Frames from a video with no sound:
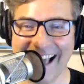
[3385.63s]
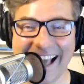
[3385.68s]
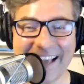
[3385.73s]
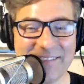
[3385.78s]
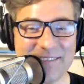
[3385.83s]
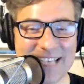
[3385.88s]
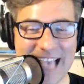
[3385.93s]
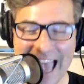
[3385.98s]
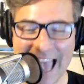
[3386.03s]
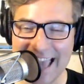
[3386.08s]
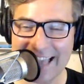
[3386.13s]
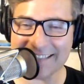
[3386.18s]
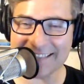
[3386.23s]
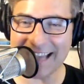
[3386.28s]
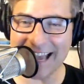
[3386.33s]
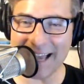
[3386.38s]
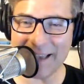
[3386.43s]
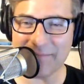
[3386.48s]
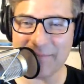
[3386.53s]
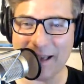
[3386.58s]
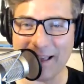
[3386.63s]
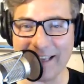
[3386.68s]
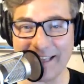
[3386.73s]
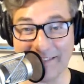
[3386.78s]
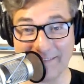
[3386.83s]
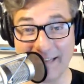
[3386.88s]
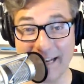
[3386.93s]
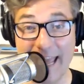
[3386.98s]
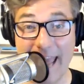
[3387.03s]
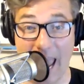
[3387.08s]
I had time like
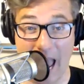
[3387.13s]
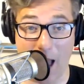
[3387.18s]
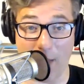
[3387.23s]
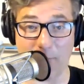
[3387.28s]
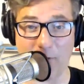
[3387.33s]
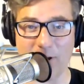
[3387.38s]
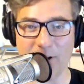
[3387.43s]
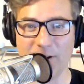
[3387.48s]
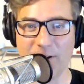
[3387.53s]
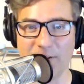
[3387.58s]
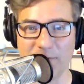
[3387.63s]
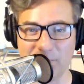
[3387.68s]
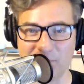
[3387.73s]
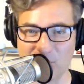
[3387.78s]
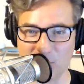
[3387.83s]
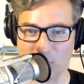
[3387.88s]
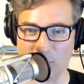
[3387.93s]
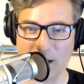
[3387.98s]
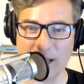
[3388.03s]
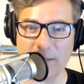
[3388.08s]
today. I'm gonna do my